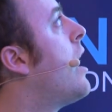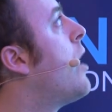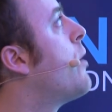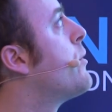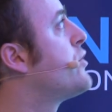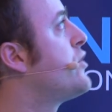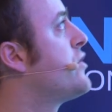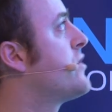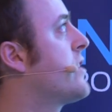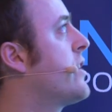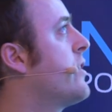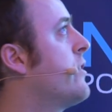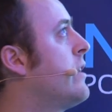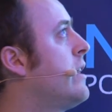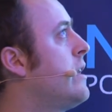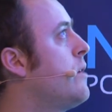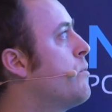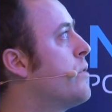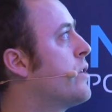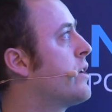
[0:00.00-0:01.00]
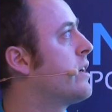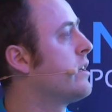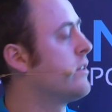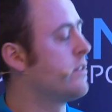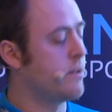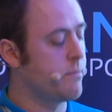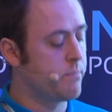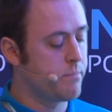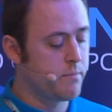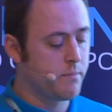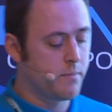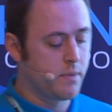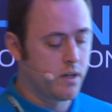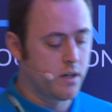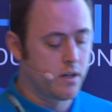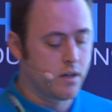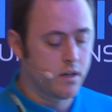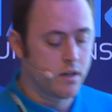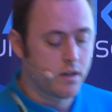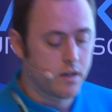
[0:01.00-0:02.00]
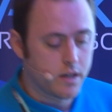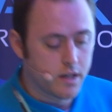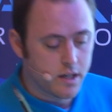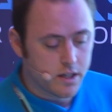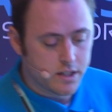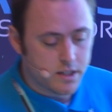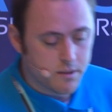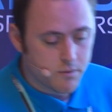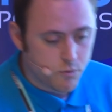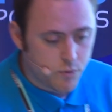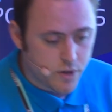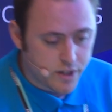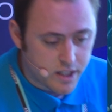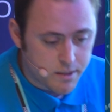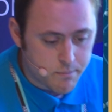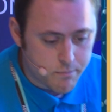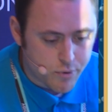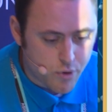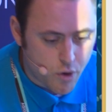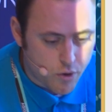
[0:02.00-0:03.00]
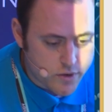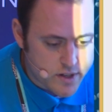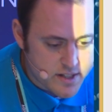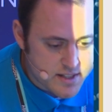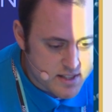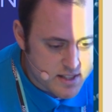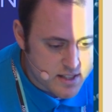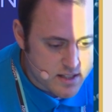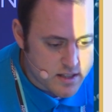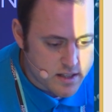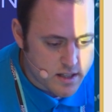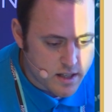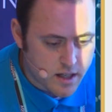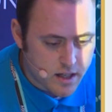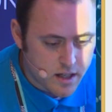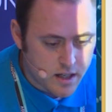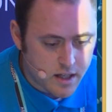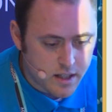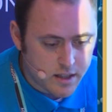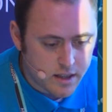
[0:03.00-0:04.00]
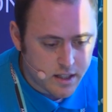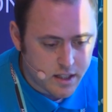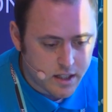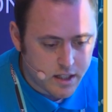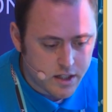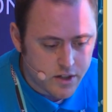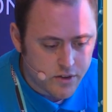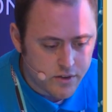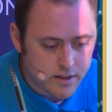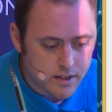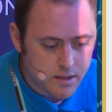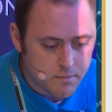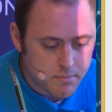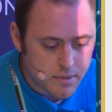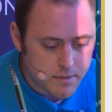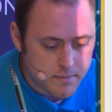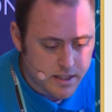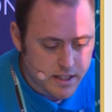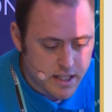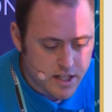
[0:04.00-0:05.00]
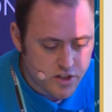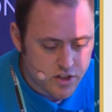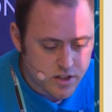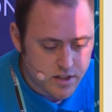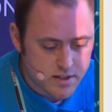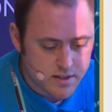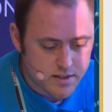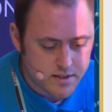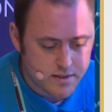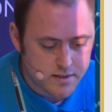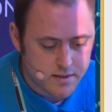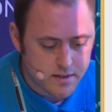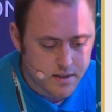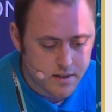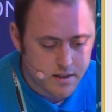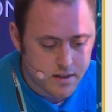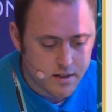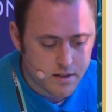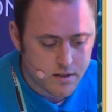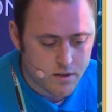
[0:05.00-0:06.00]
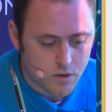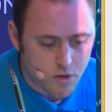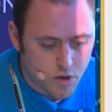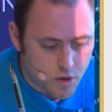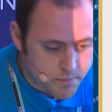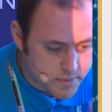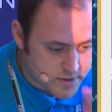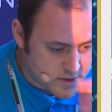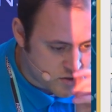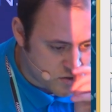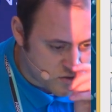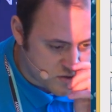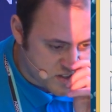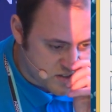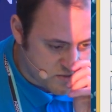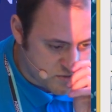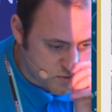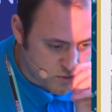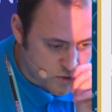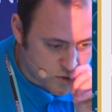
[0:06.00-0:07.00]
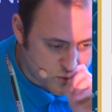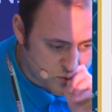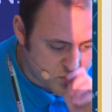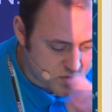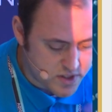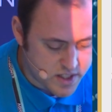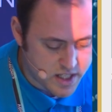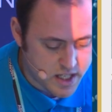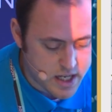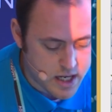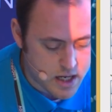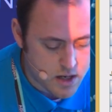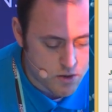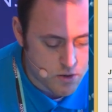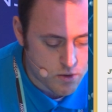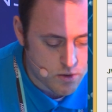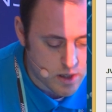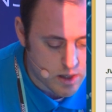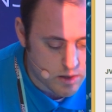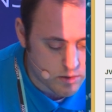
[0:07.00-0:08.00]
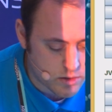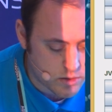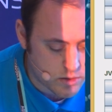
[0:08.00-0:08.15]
which is currently work in progress. The current implementation is open source. If you want to see how